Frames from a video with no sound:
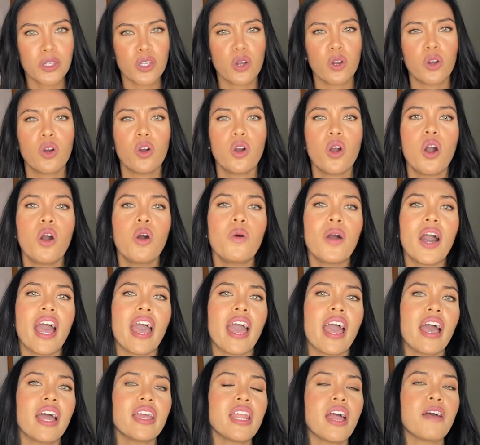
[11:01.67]
so go
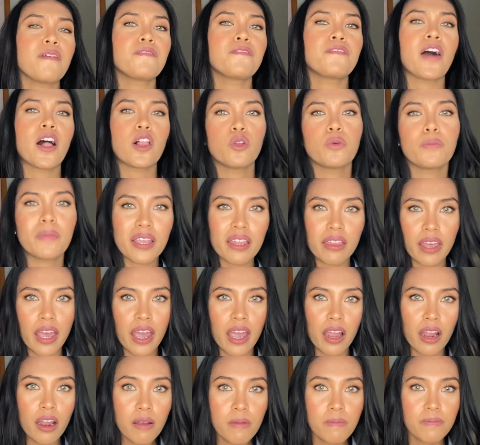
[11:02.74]
ahead and follow me
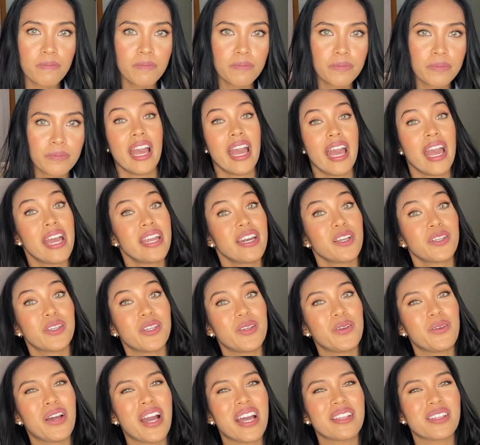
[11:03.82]
there. And I'll see
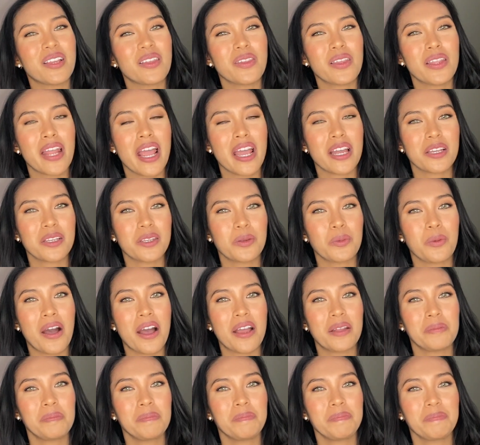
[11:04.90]
you guys on the next
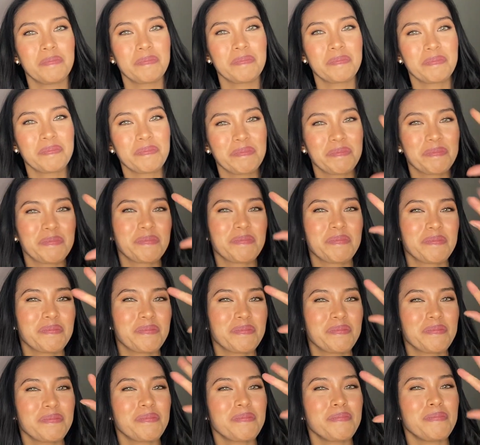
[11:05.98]
one.
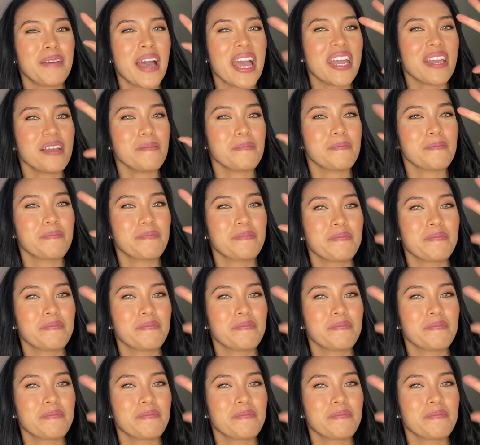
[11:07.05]
Bye.